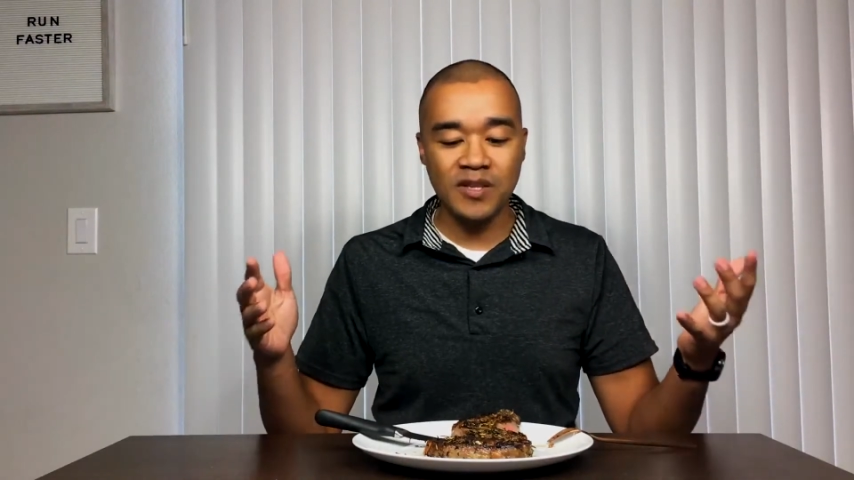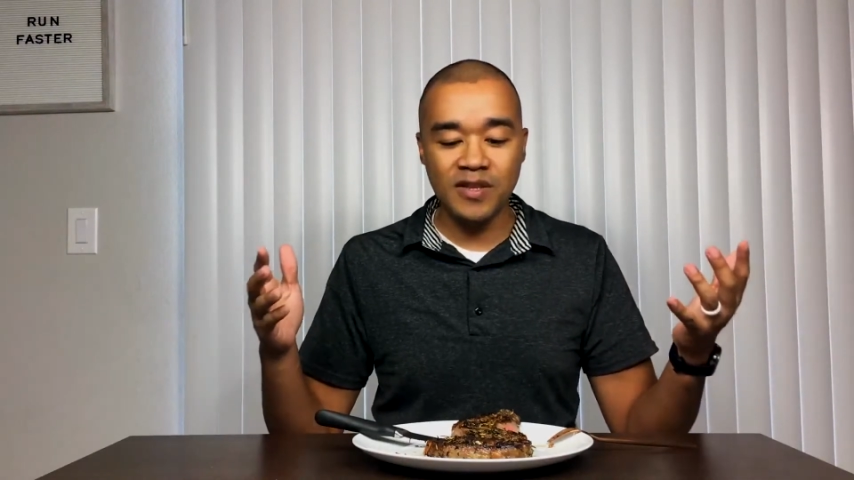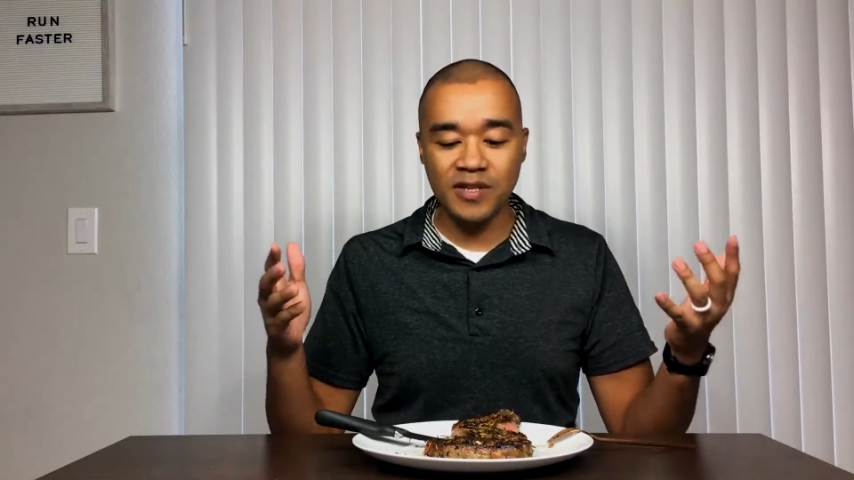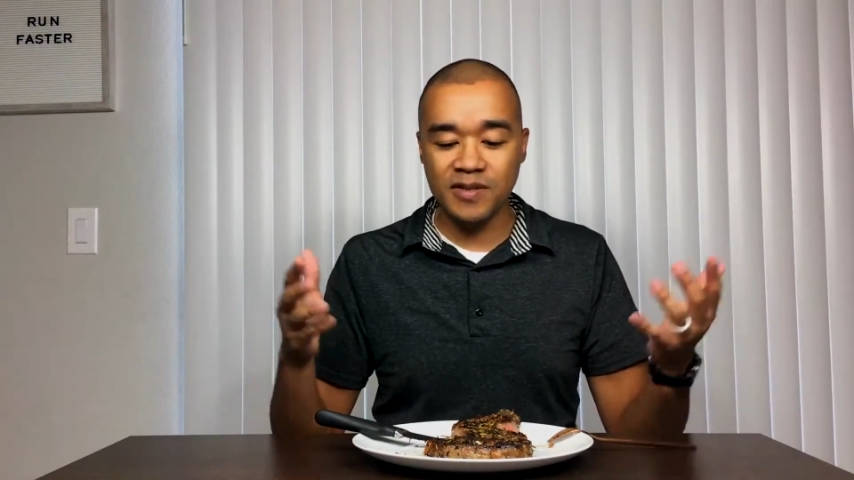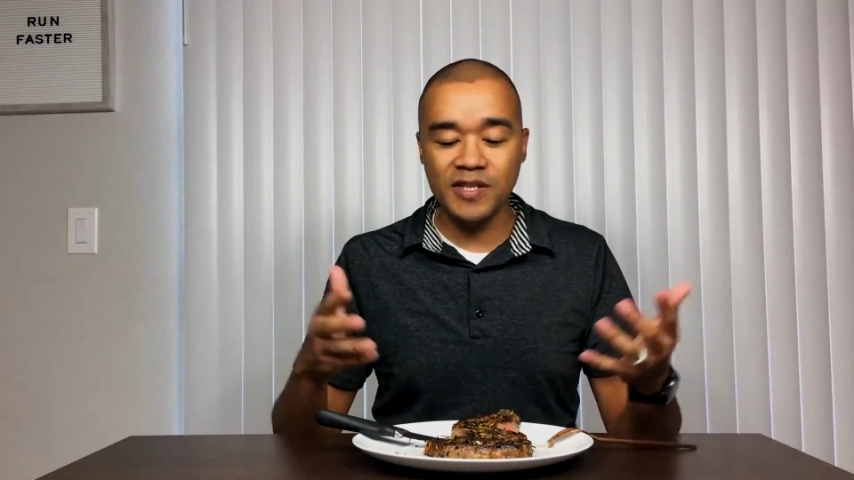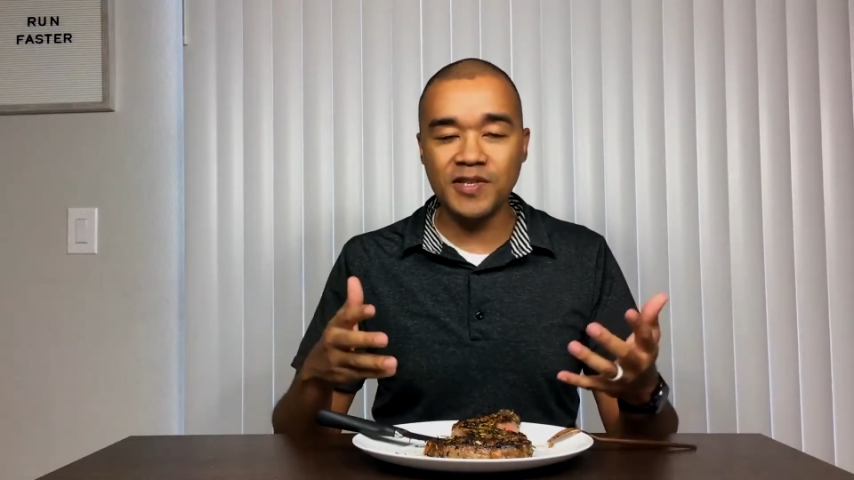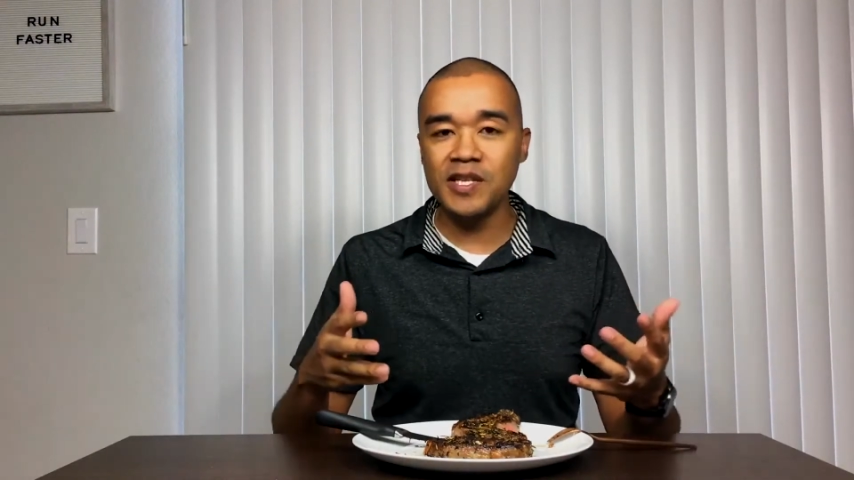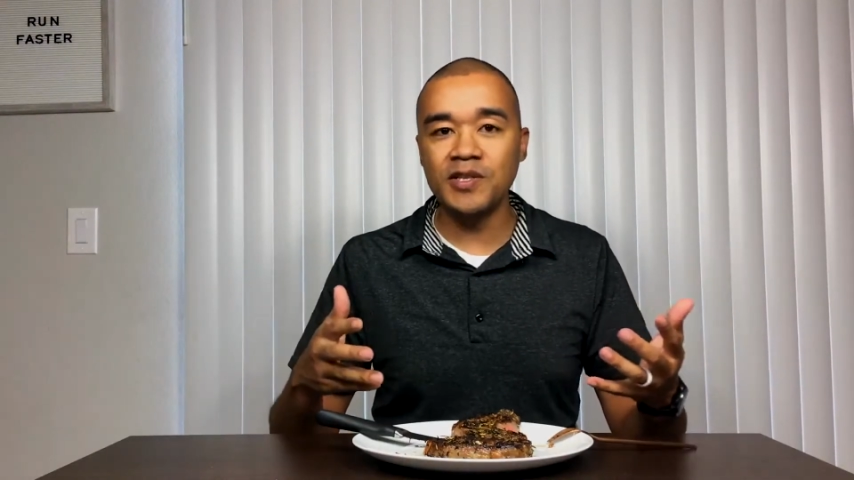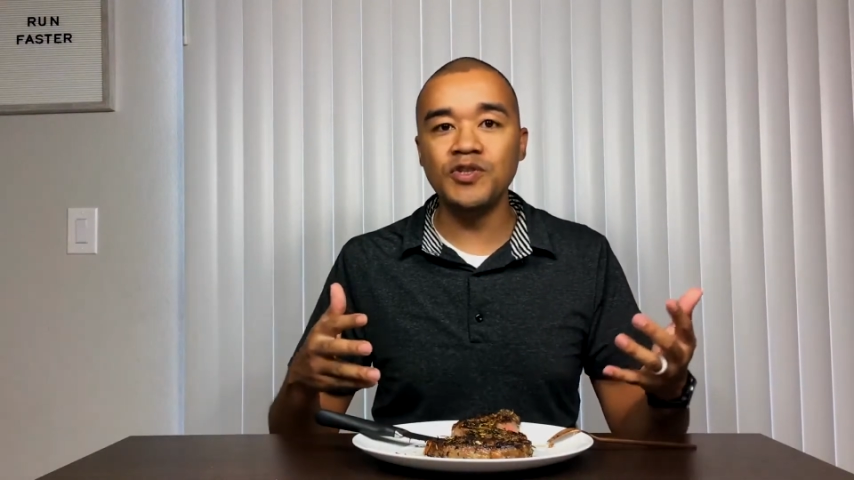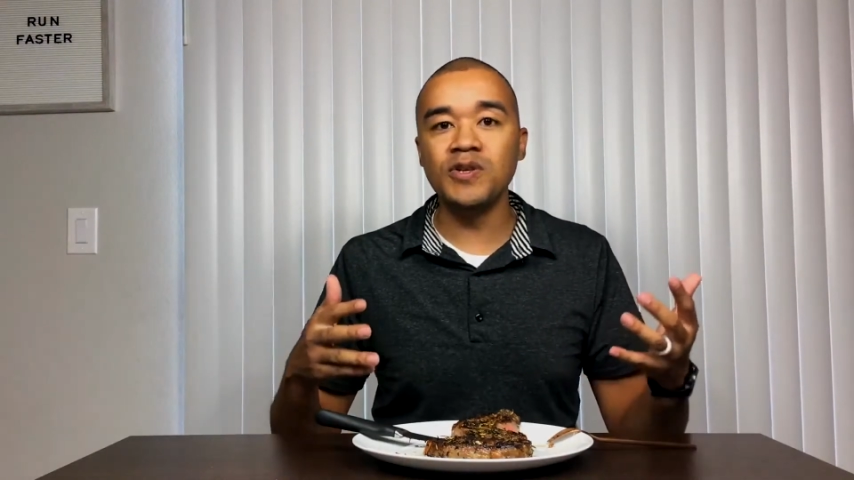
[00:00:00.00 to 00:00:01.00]
These
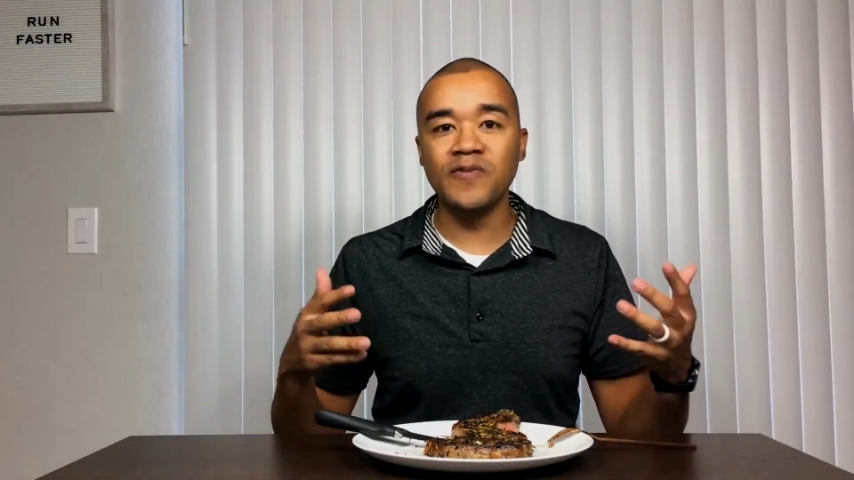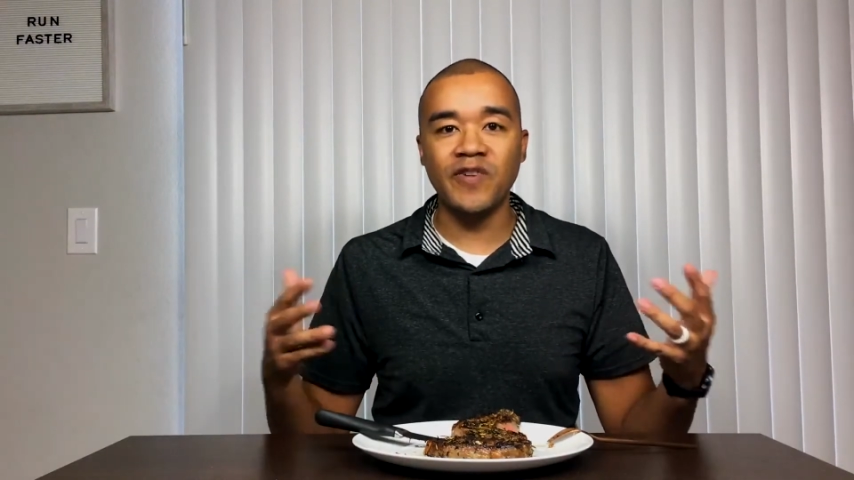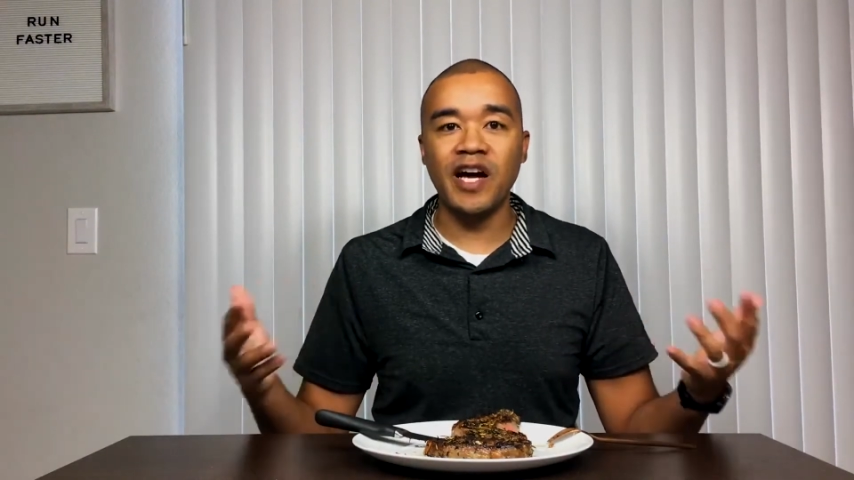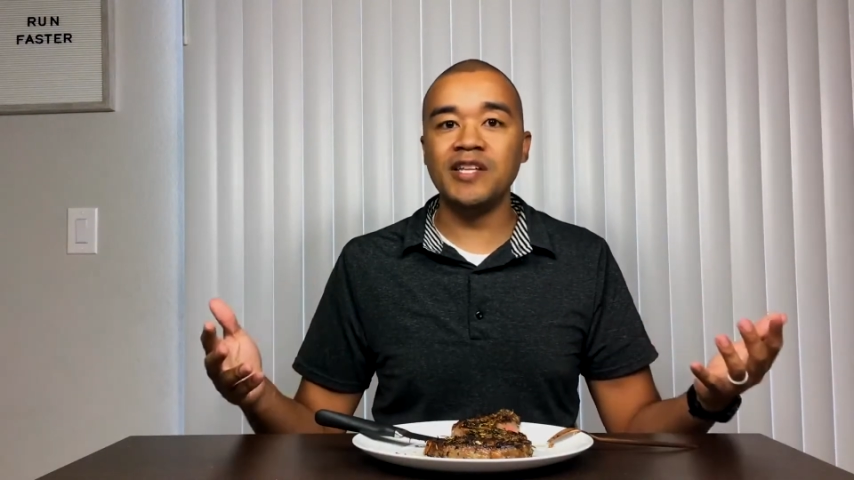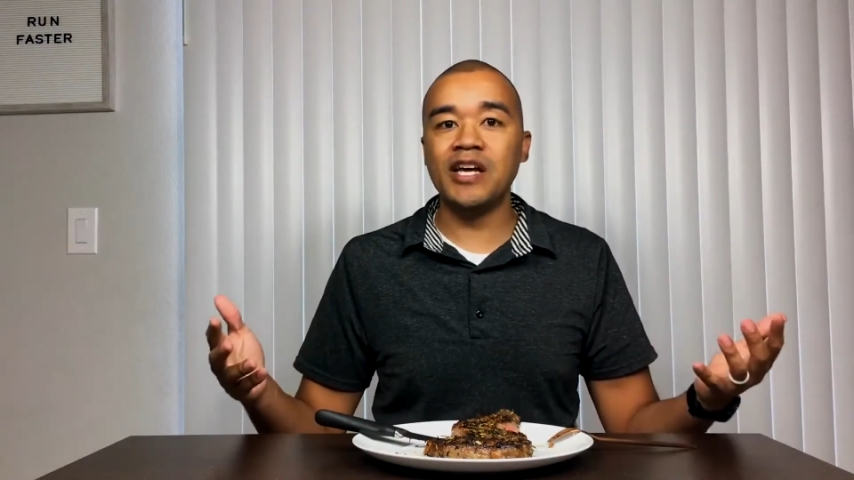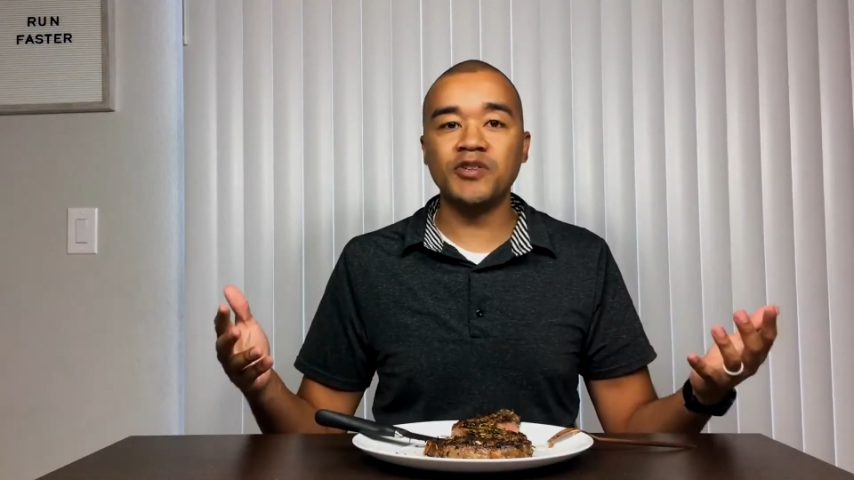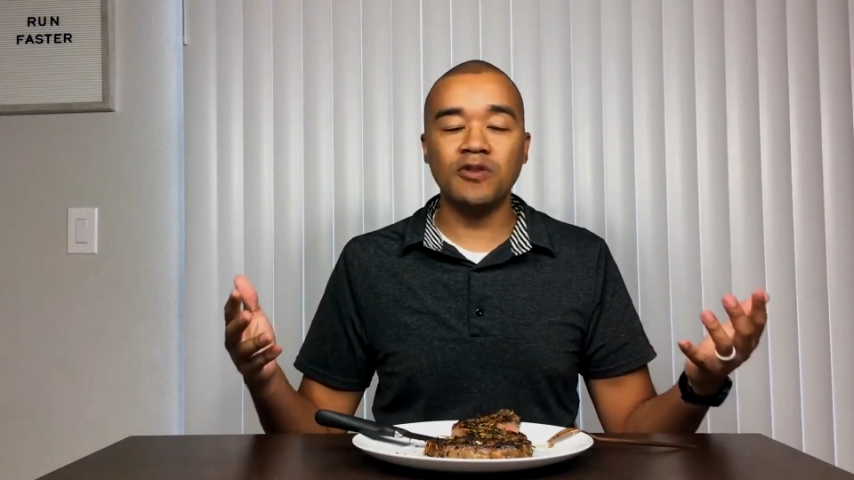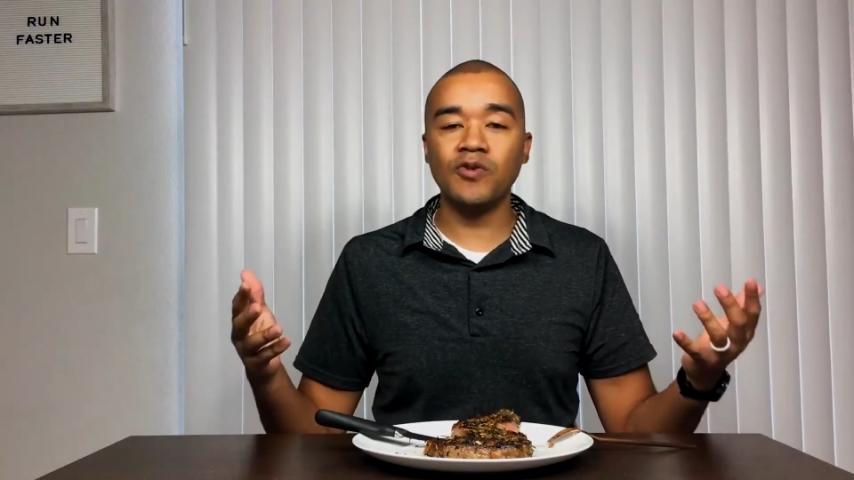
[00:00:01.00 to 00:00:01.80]
seasonings you can find at your